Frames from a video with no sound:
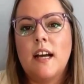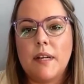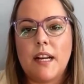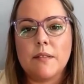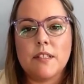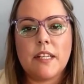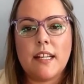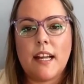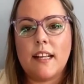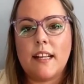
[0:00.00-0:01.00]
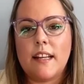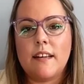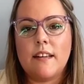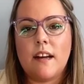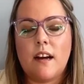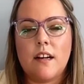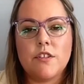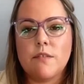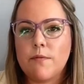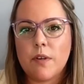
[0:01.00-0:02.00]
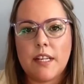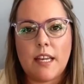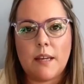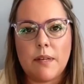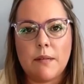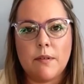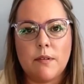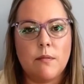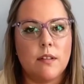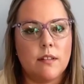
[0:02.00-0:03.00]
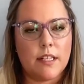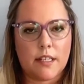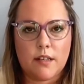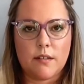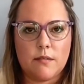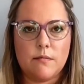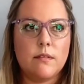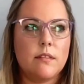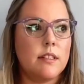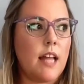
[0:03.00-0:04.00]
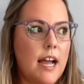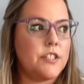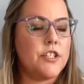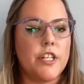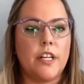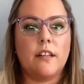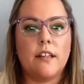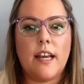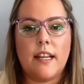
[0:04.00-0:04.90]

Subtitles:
But I was looking at it, and 140K people were let go last year,